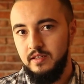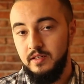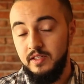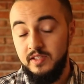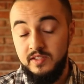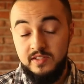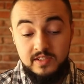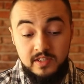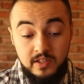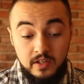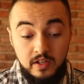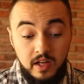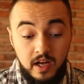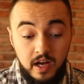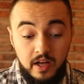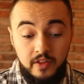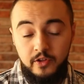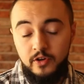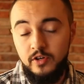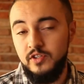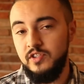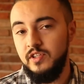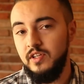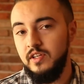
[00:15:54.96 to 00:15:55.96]
Still
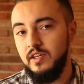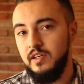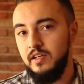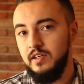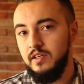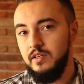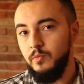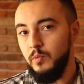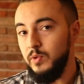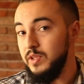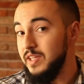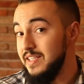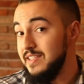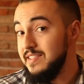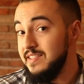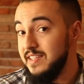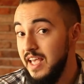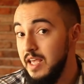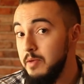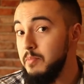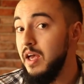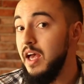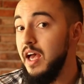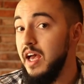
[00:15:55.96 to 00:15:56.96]
others, with the
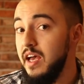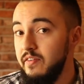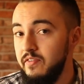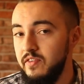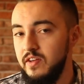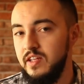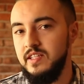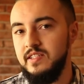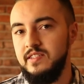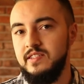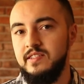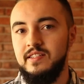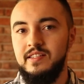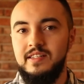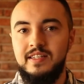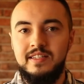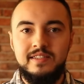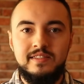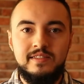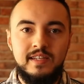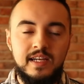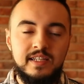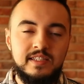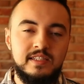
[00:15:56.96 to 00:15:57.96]
same evidence,
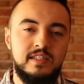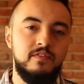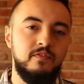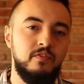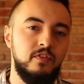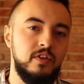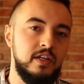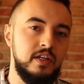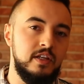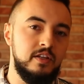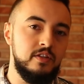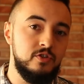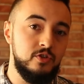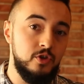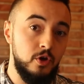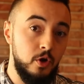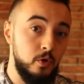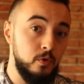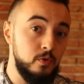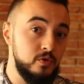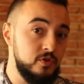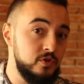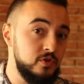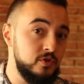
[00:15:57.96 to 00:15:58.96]
decisively
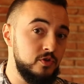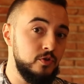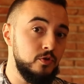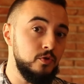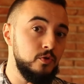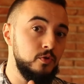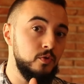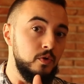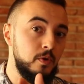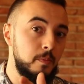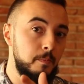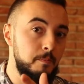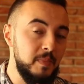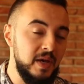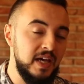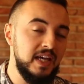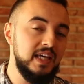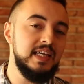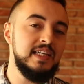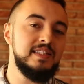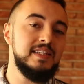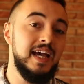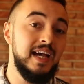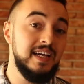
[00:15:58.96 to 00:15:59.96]
chose to make
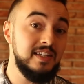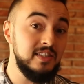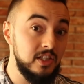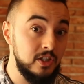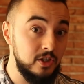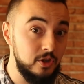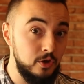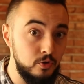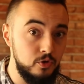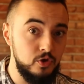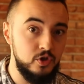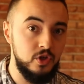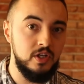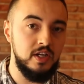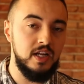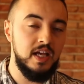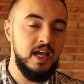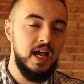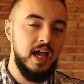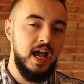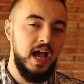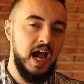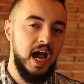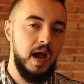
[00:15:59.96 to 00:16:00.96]
his execution
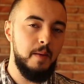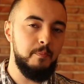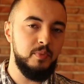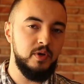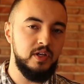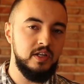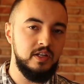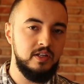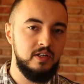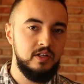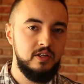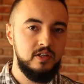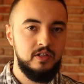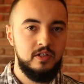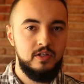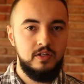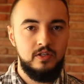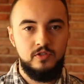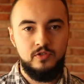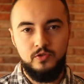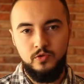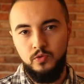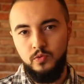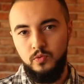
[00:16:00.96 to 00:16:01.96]
happen
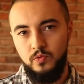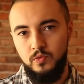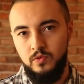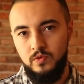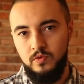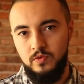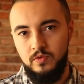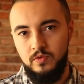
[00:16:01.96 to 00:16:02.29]
soon.